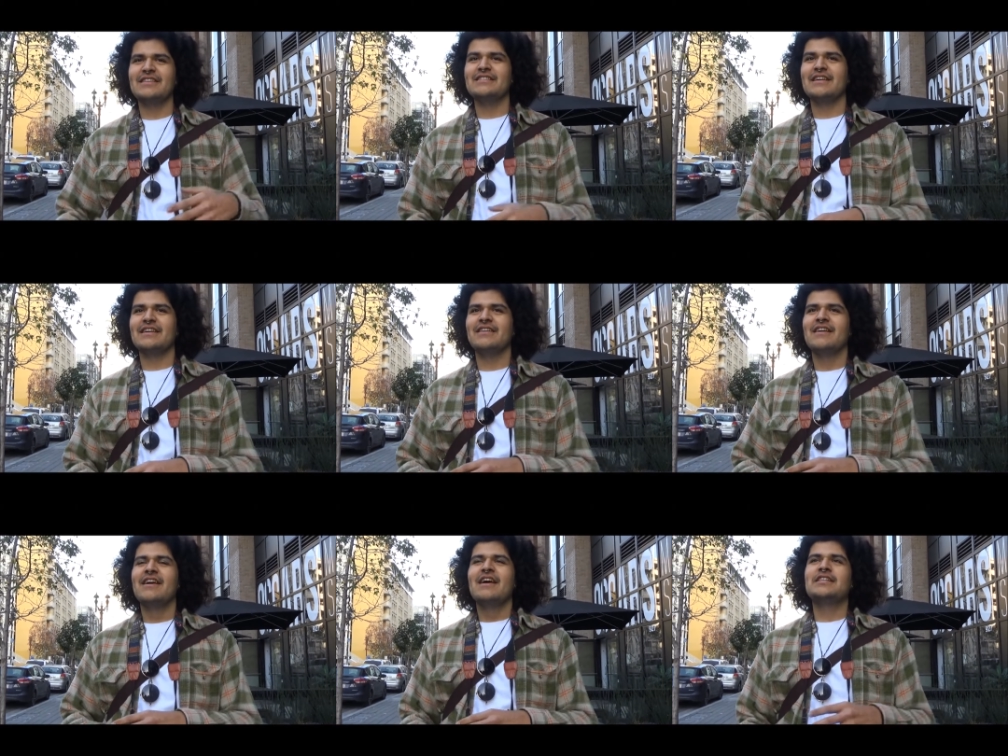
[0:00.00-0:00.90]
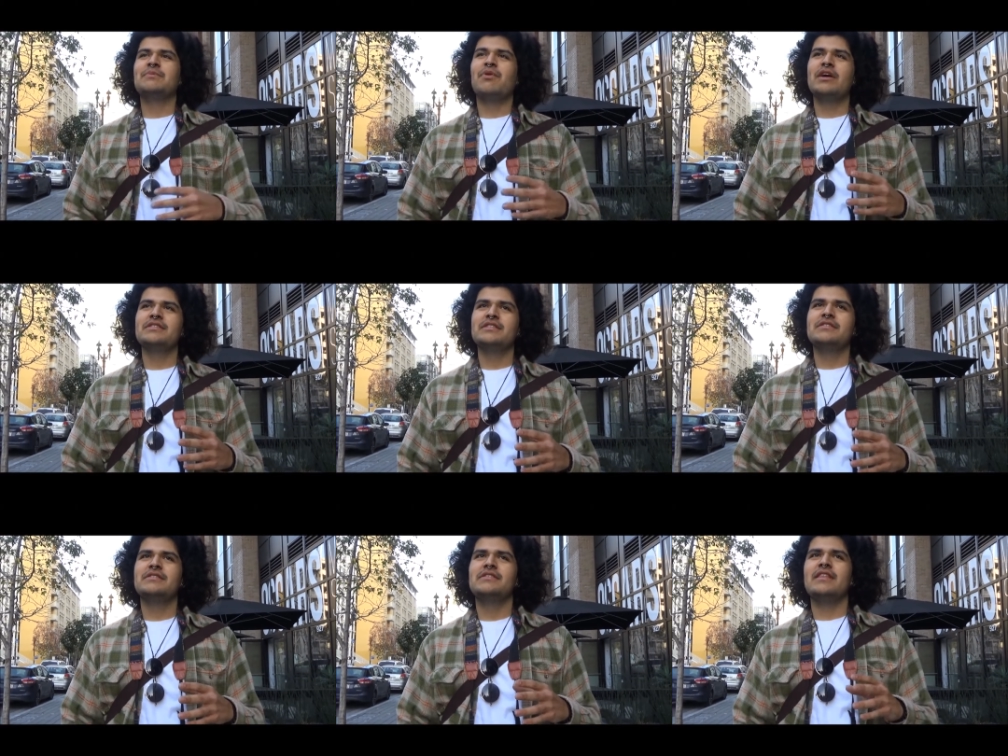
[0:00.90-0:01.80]
It's a
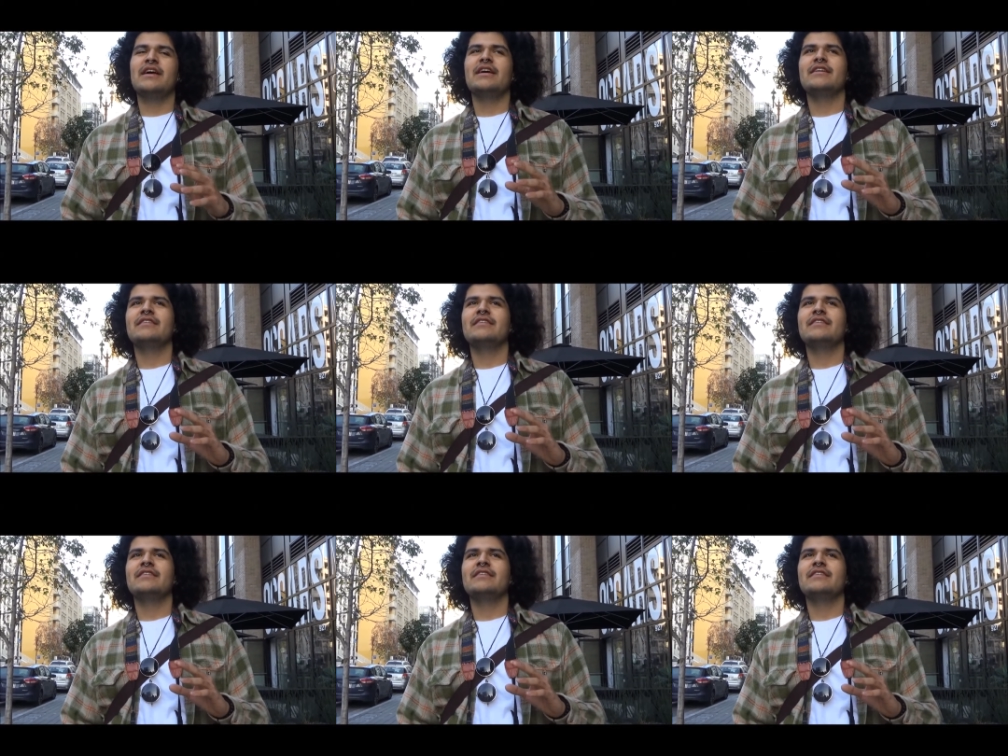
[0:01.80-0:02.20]
project that